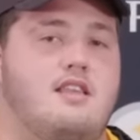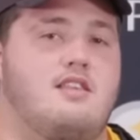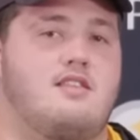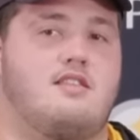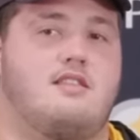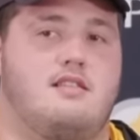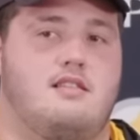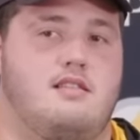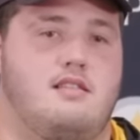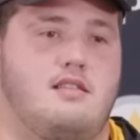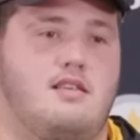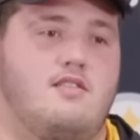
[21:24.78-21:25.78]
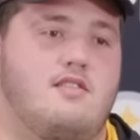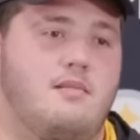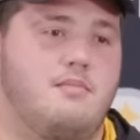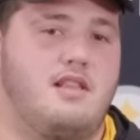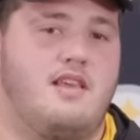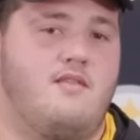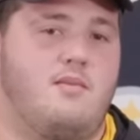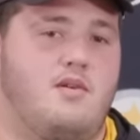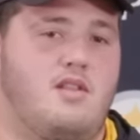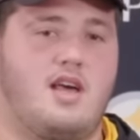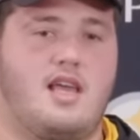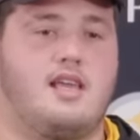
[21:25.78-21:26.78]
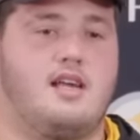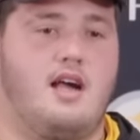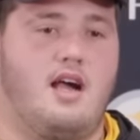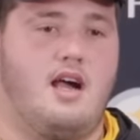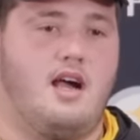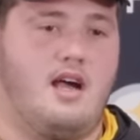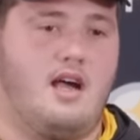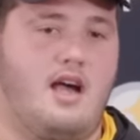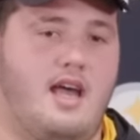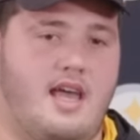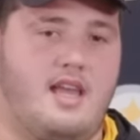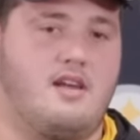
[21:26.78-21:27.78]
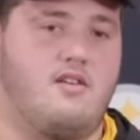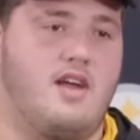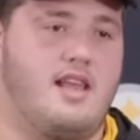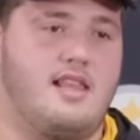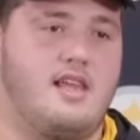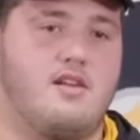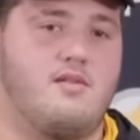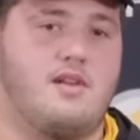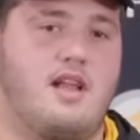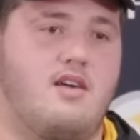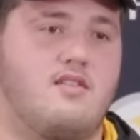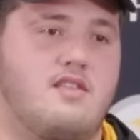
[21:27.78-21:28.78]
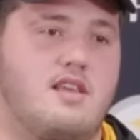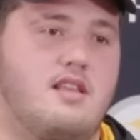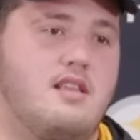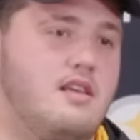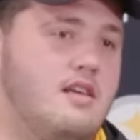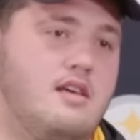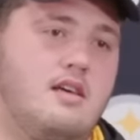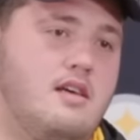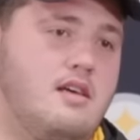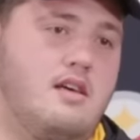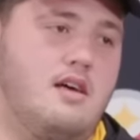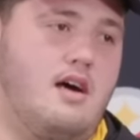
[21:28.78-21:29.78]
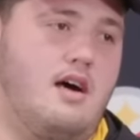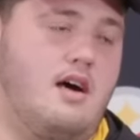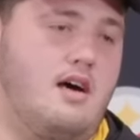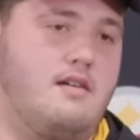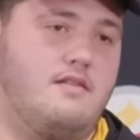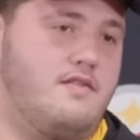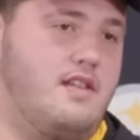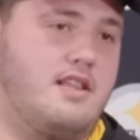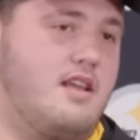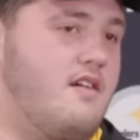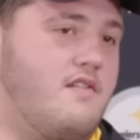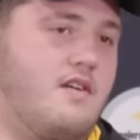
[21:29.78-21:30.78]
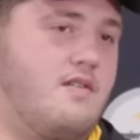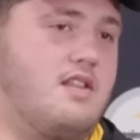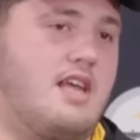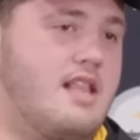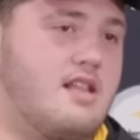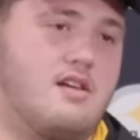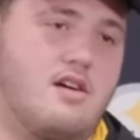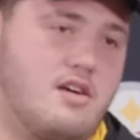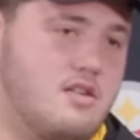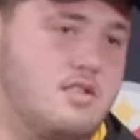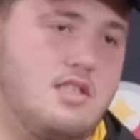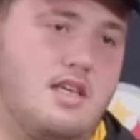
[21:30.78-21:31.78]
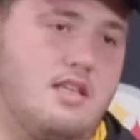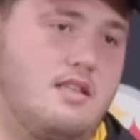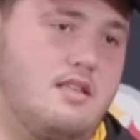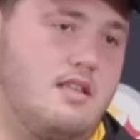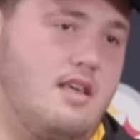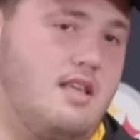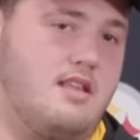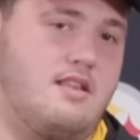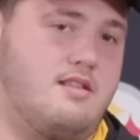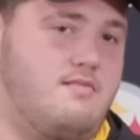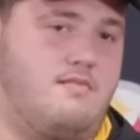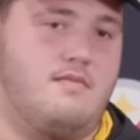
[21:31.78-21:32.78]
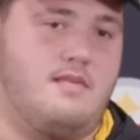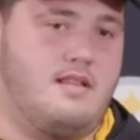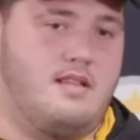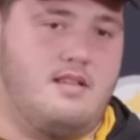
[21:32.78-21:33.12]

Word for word: I just, it was unbelievable. Like, I, I had a great leader when I was in uh, Philadelphia with Jalen Hurts, and he just,